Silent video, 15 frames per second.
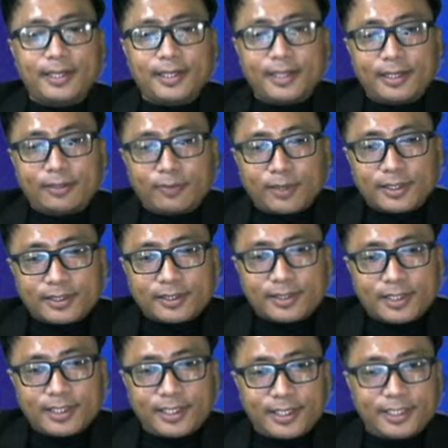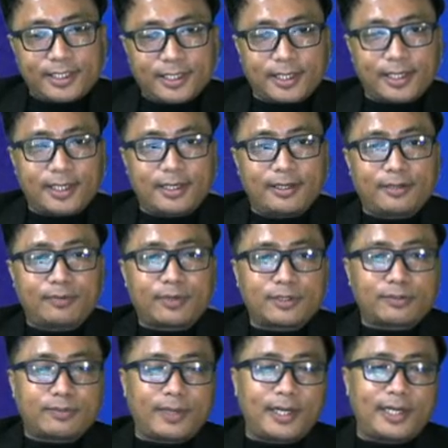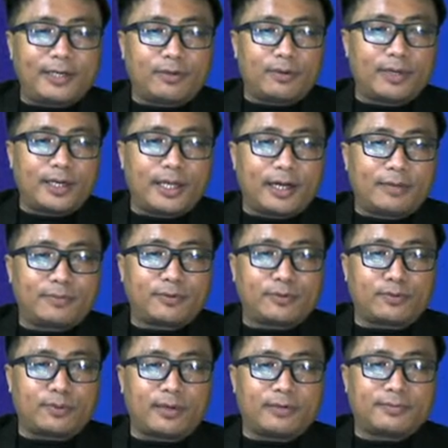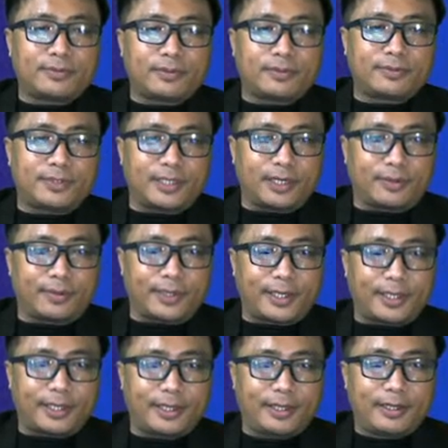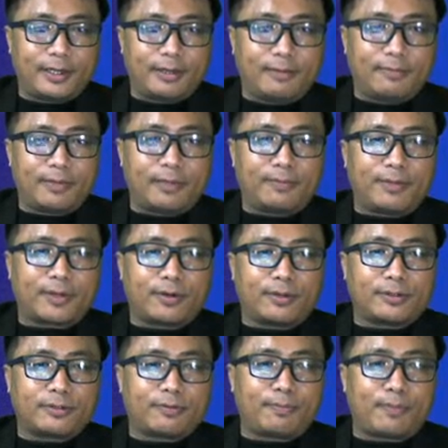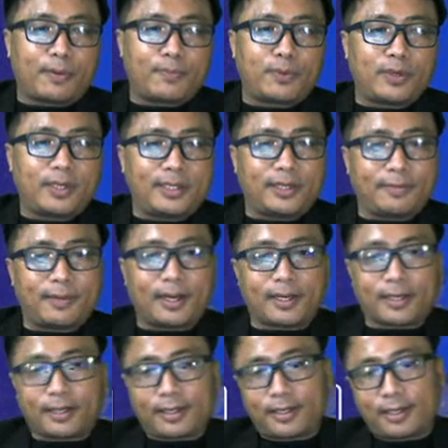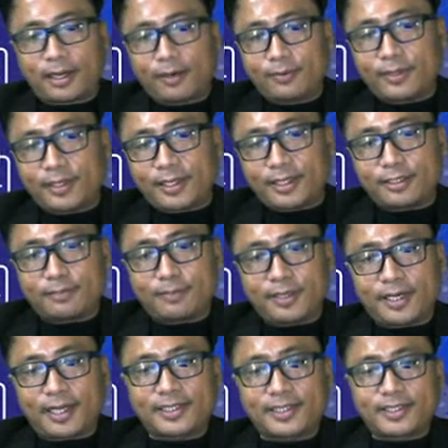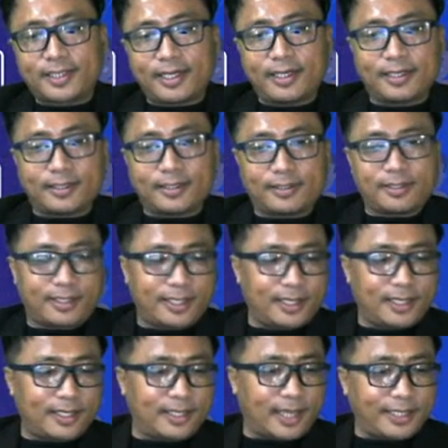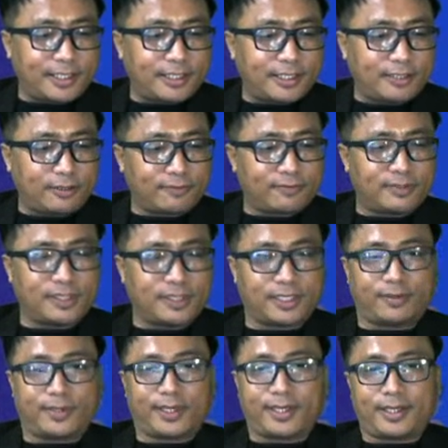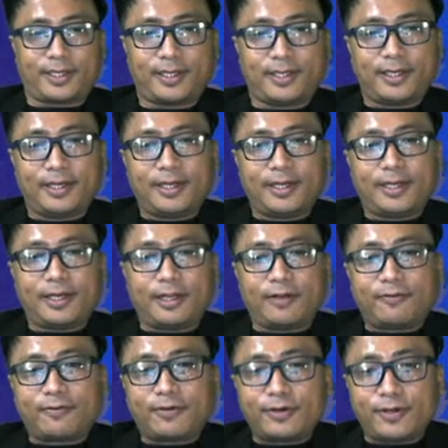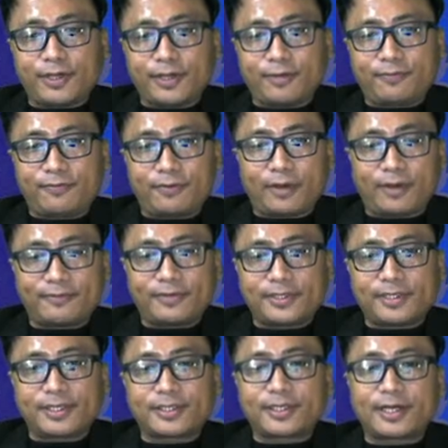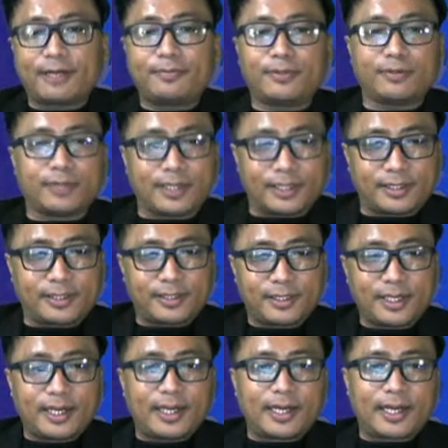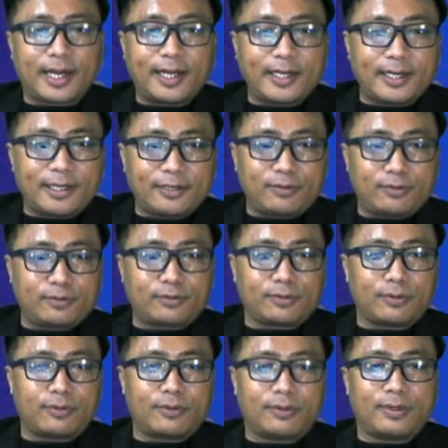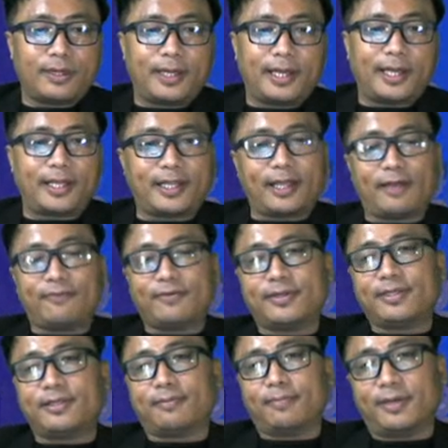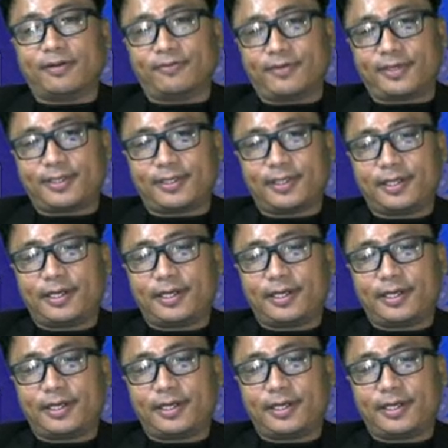It was valid only up to 12th of January. But because of popular demand, now it has been extended till 19th of January. Therefore, if you haven't subscribed to this, kindly do so and avail the benefit.